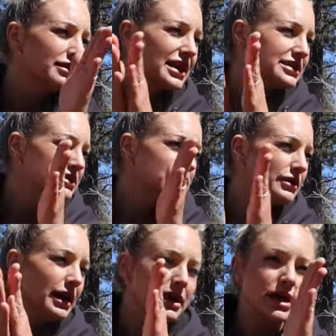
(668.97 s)
Lex and
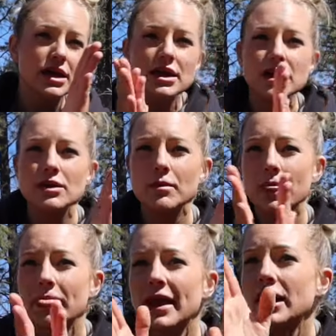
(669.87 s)
Riot,
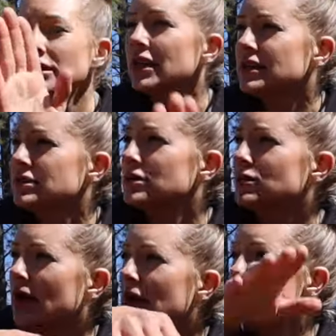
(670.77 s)
Lex
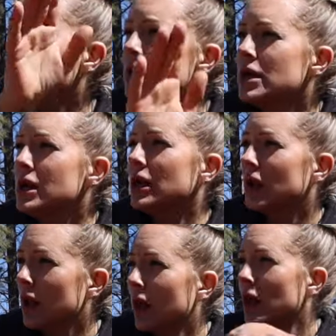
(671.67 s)
and Riot,
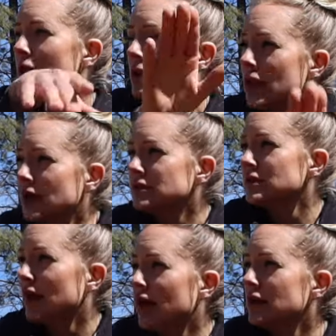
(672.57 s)

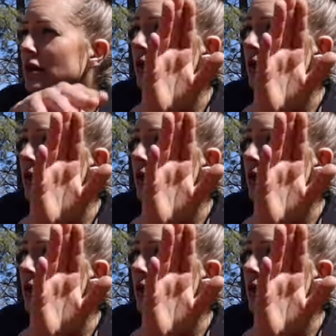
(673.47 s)
Lex and